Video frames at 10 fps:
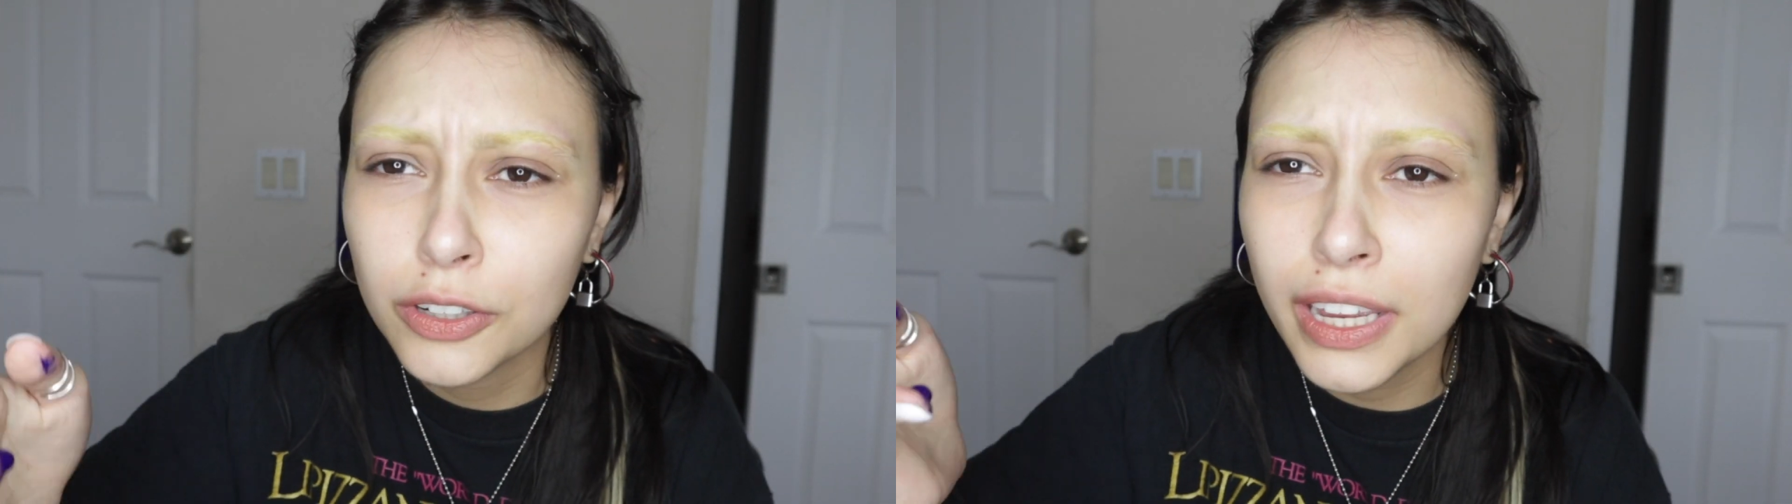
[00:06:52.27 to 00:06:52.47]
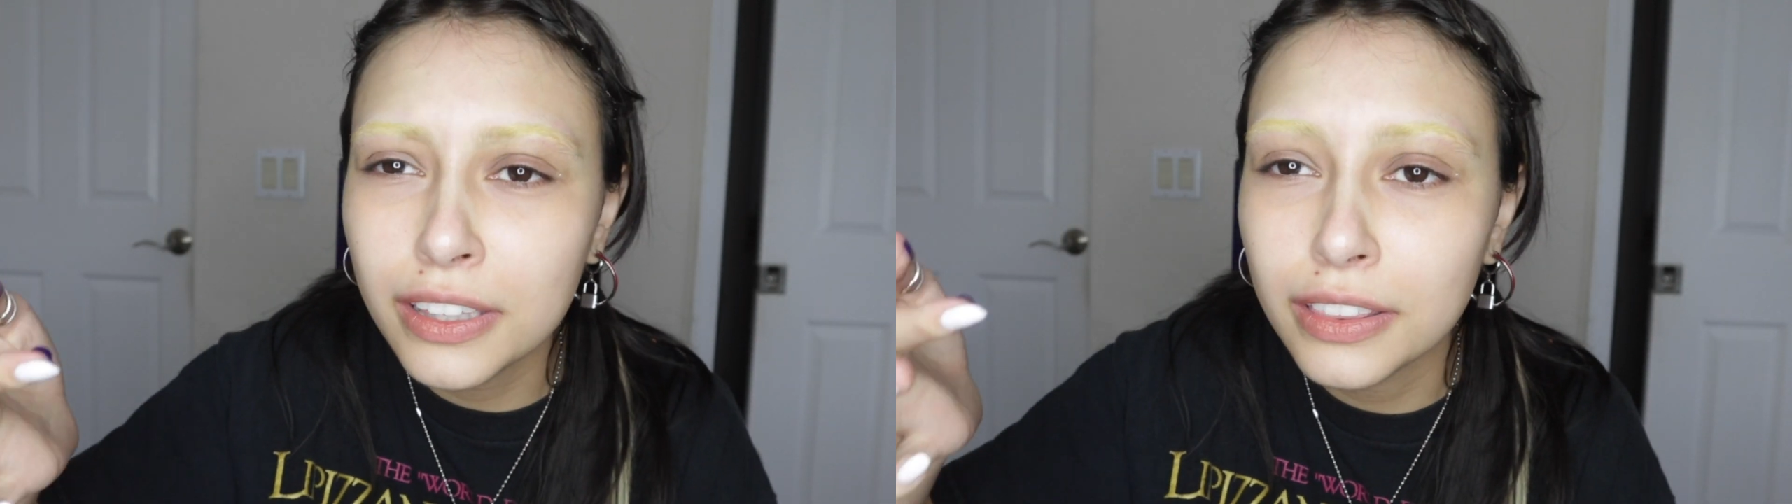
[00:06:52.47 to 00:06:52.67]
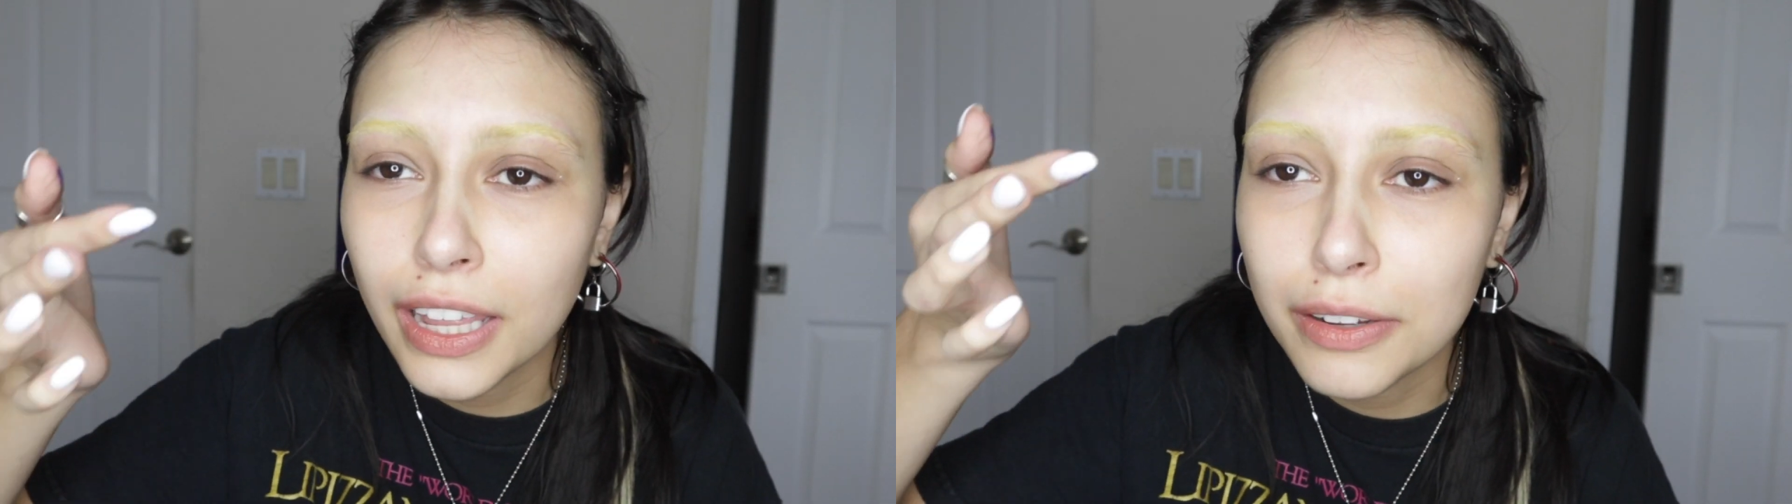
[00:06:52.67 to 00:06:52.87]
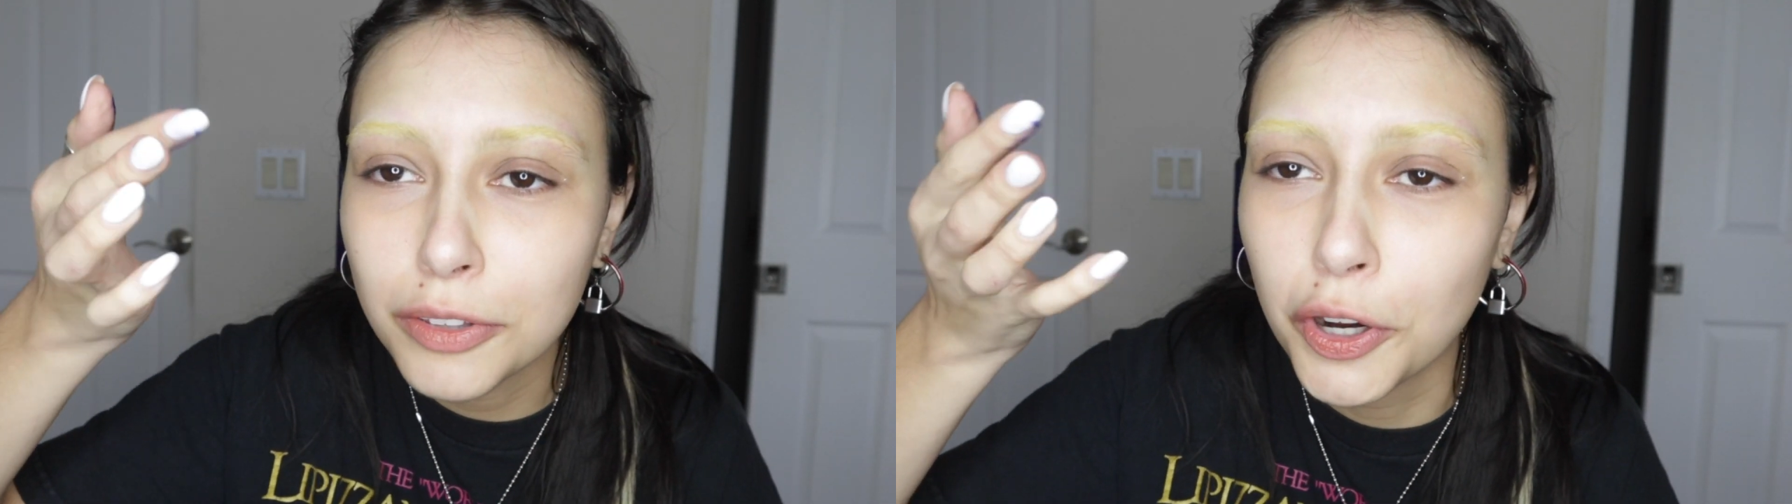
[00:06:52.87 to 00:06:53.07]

they're like le-